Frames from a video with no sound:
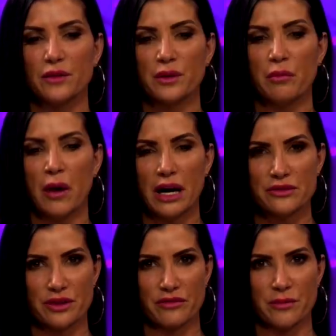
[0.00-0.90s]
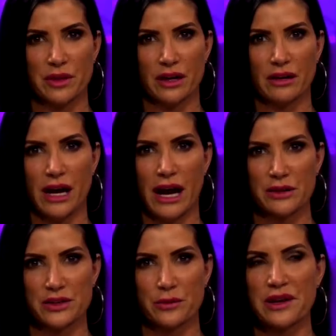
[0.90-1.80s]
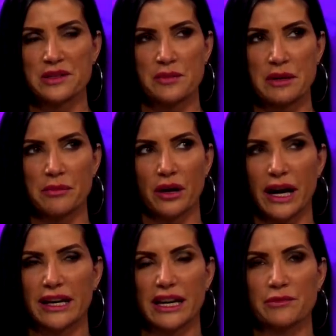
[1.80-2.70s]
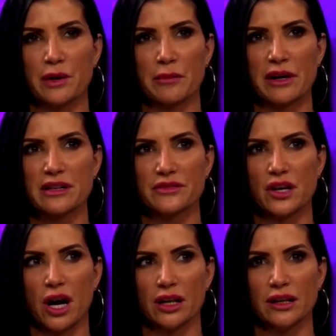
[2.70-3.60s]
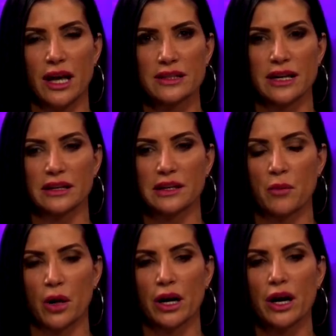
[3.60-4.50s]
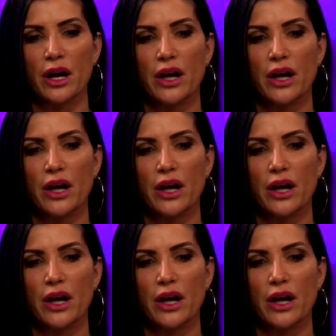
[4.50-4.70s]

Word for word: mantra from the house arrest people. I can't even bring myself to call it lockdown anymore.